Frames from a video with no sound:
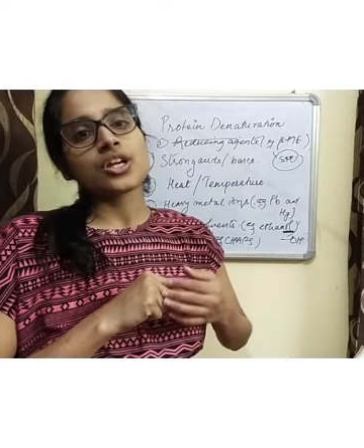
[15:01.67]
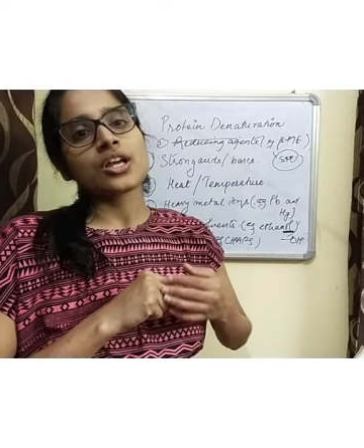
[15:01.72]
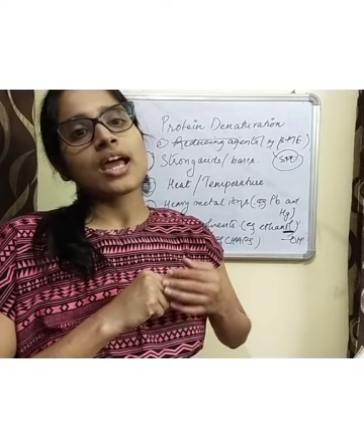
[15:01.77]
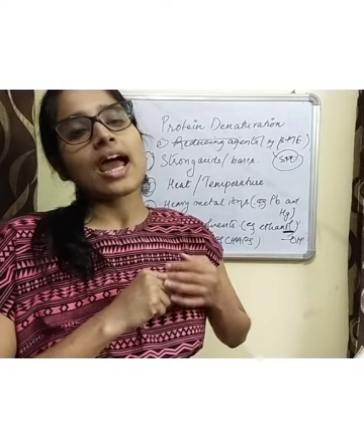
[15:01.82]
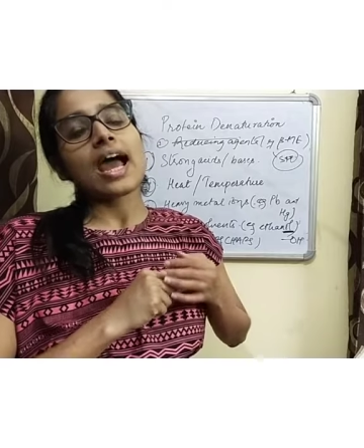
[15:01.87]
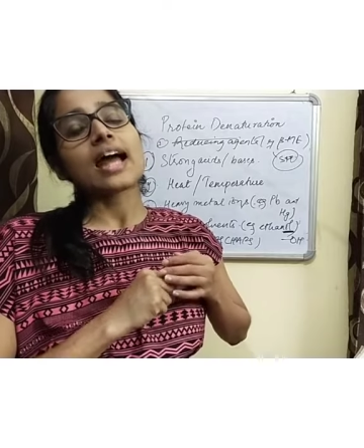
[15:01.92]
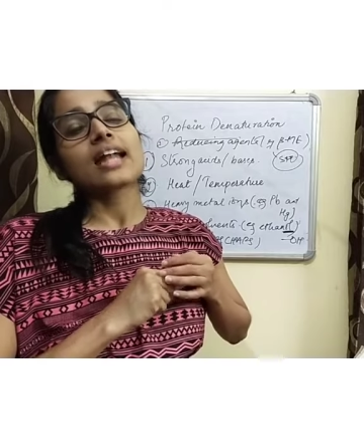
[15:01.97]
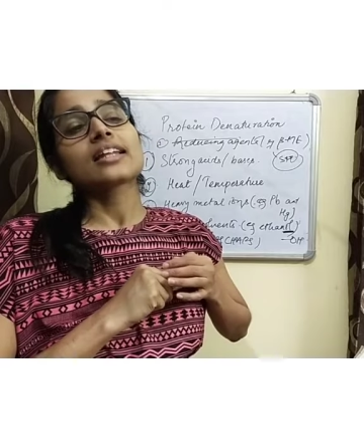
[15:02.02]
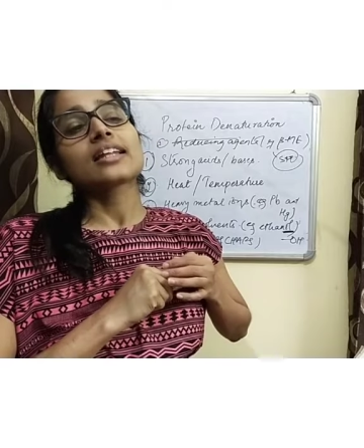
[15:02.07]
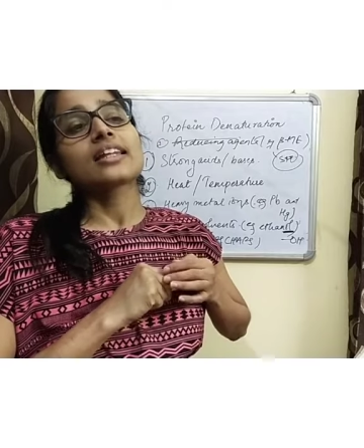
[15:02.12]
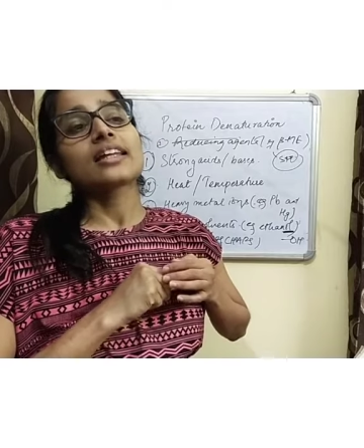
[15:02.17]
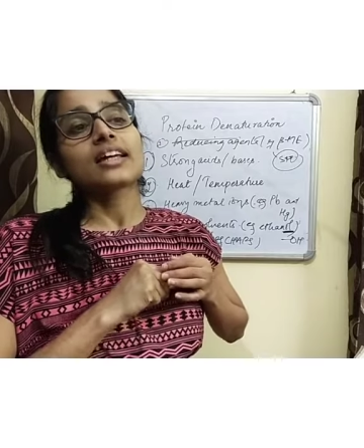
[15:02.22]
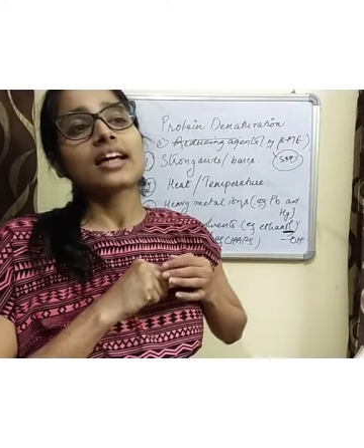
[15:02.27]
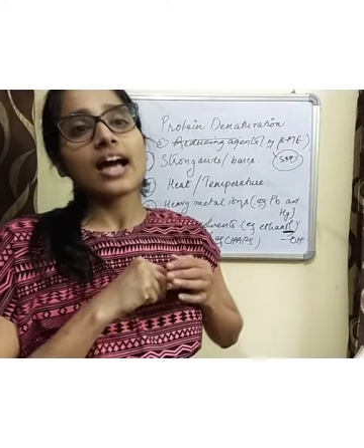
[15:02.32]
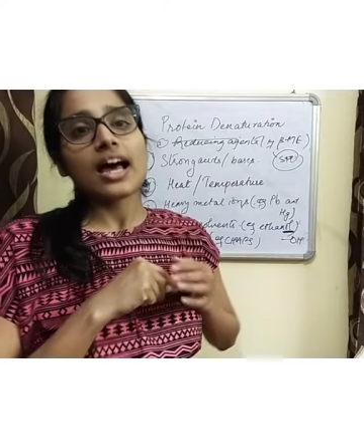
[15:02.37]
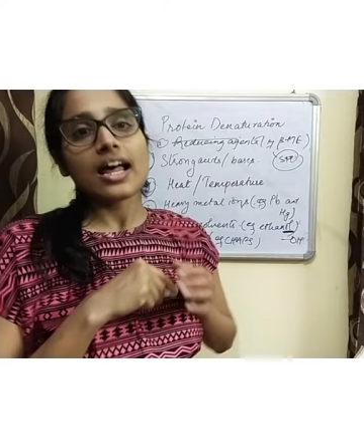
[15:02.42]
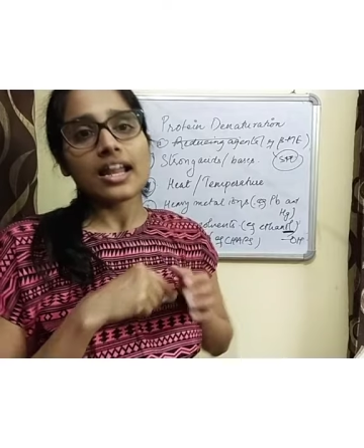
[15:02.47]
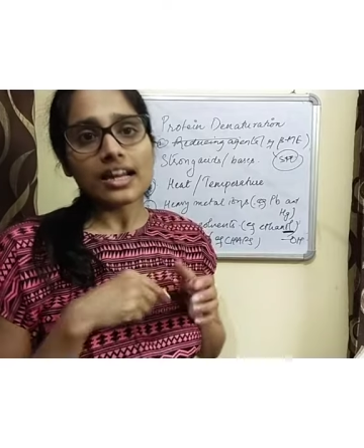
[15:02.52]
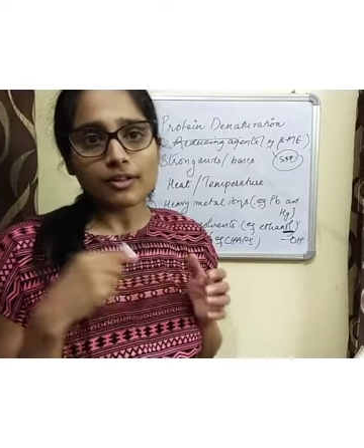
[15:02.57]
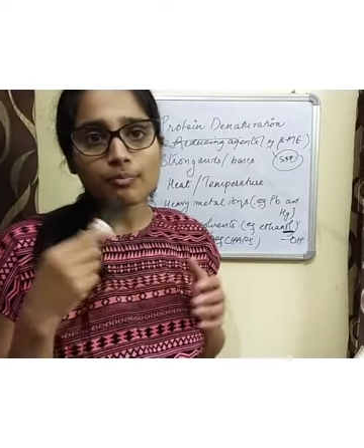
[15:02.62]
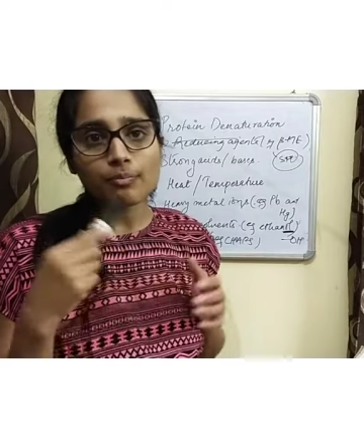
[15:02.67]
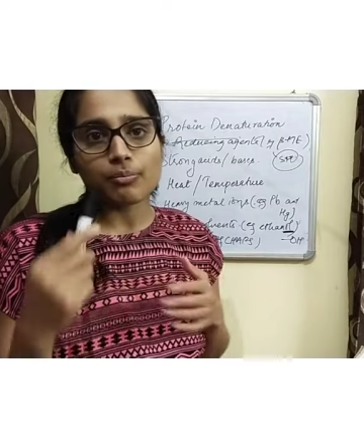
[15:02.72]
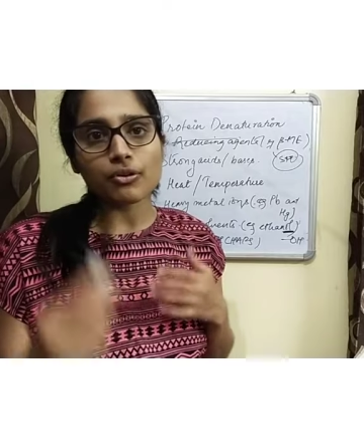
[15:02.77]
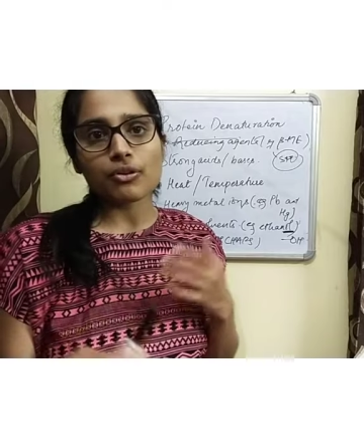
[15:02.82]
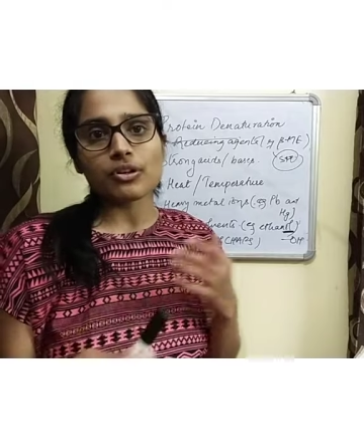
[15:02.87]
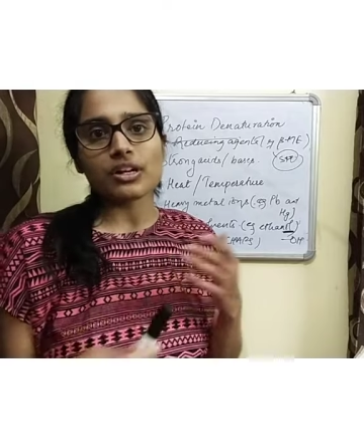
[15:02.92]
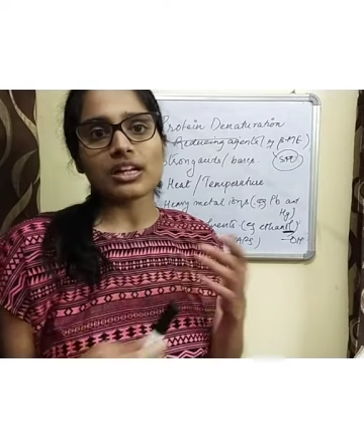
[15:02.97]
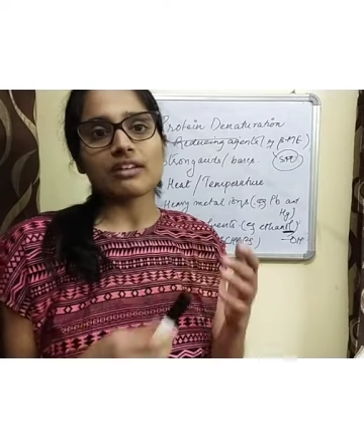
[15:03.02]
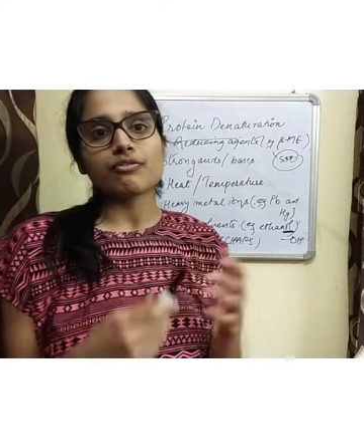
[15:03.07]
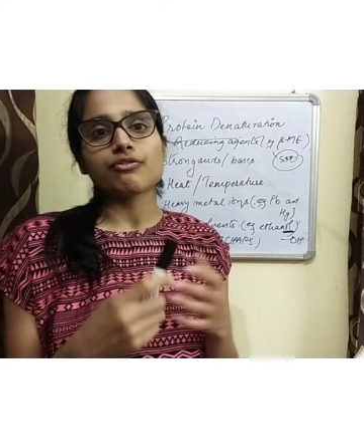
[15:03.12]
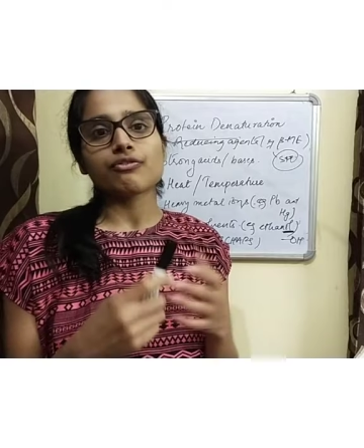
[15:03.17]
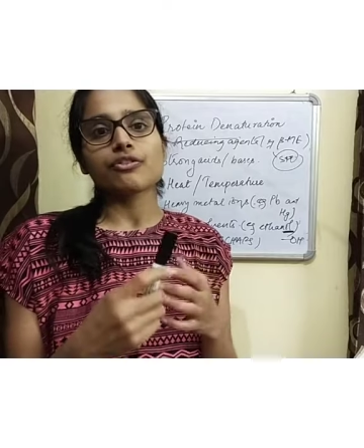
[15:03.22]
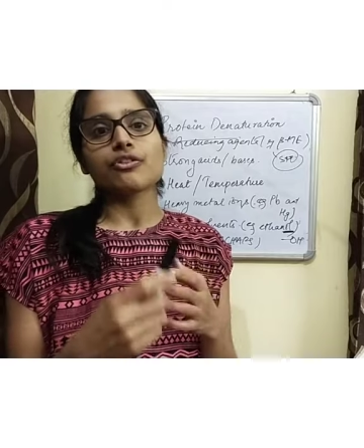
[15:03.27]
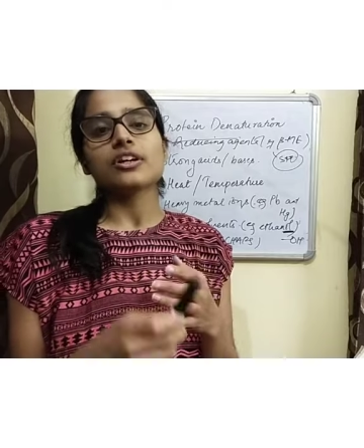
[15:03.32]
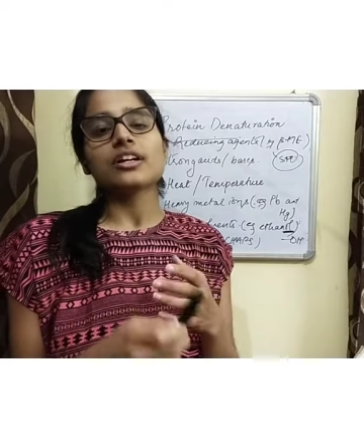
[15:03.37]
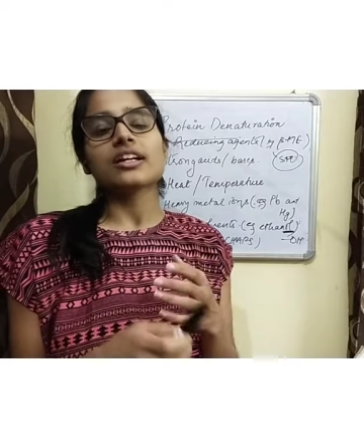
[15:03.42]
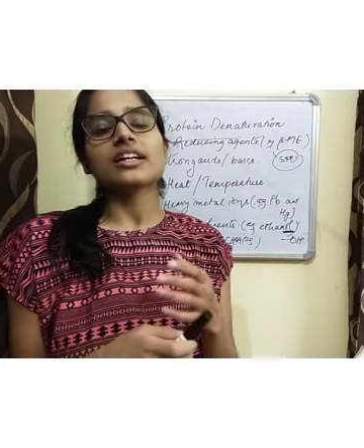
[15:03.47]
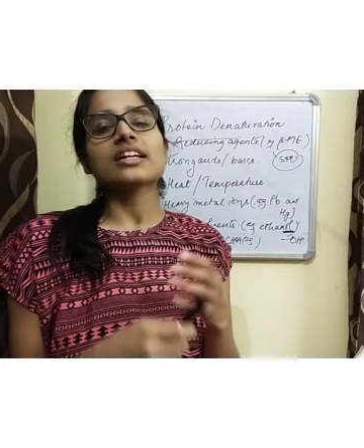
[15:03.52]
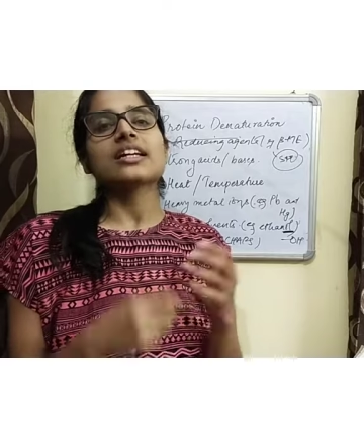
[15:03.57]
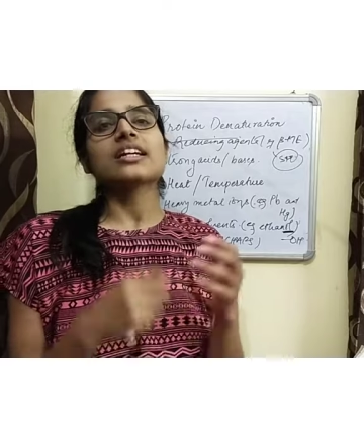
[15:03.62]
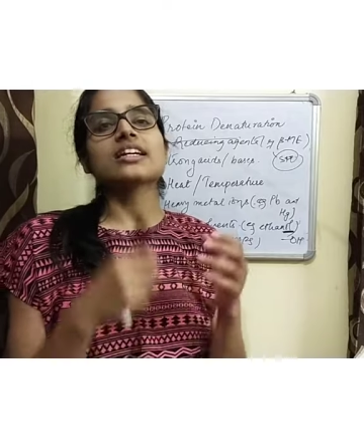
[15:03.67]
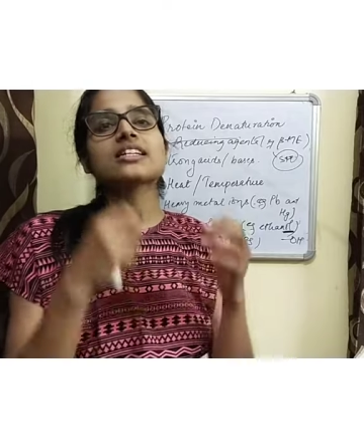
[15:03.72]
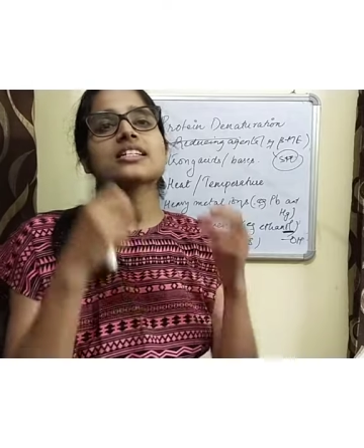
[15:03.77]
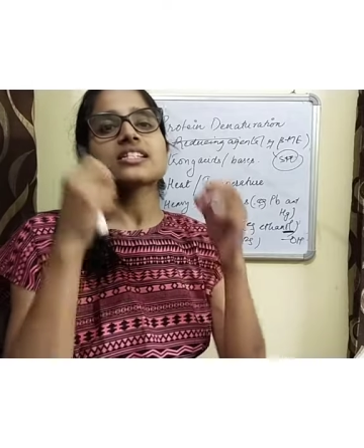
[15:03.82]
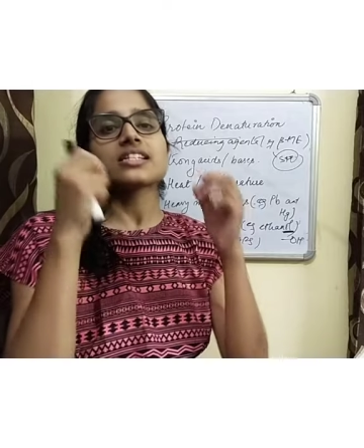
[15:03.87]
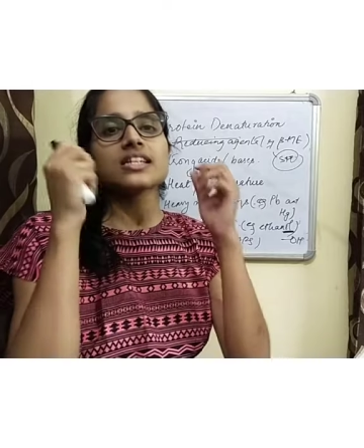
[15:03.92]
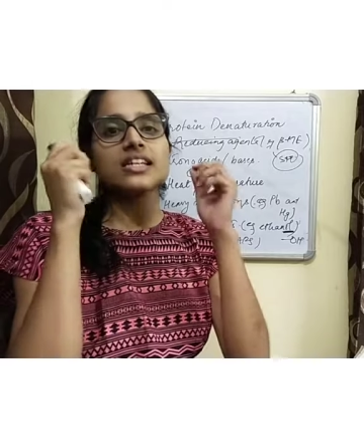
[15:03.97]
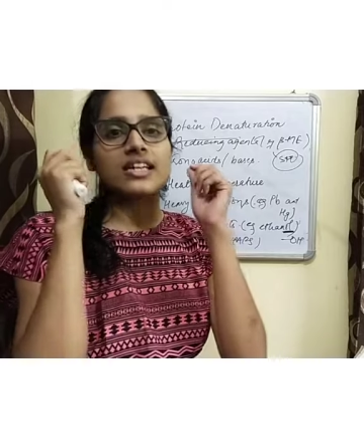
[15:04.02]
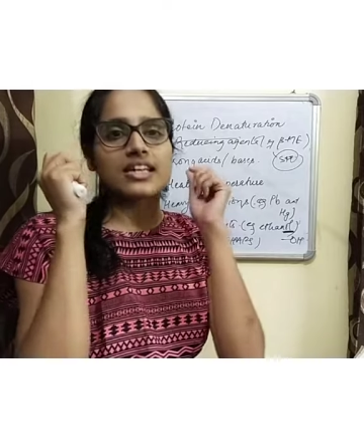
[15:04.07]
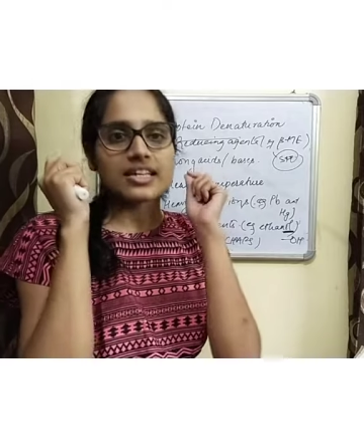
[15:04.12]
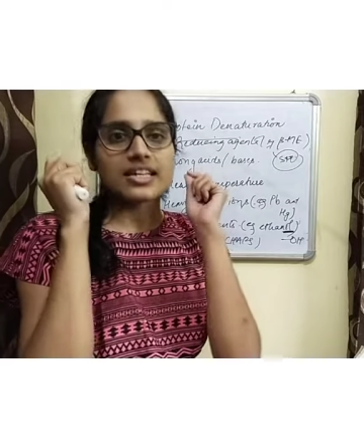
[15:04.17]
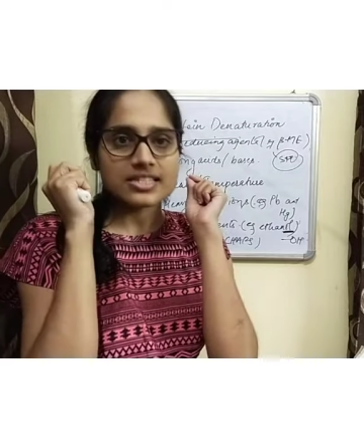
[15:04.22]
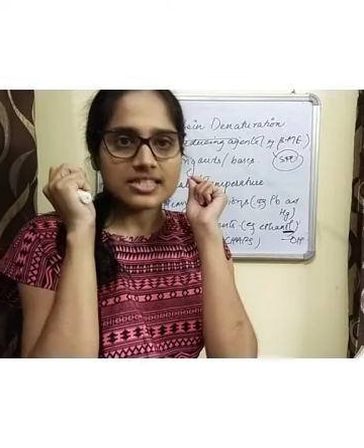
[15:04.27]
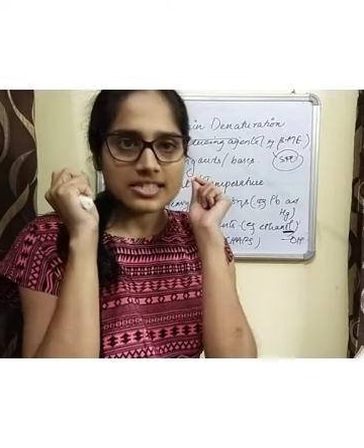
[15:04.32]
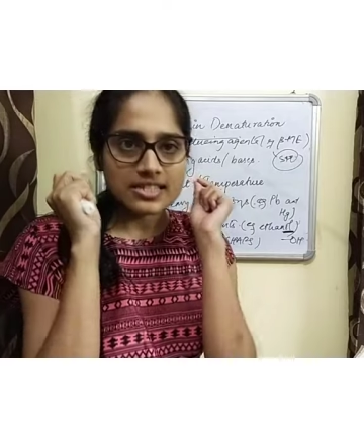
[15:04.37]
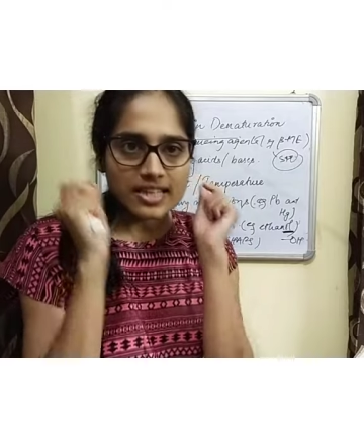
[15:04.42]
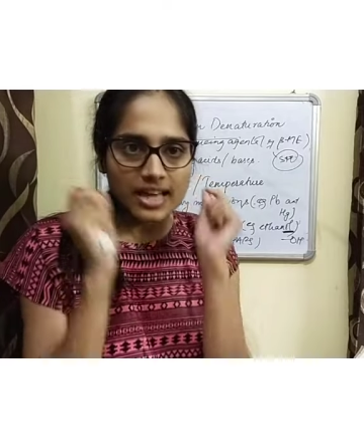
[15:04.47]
and the correct protein folding is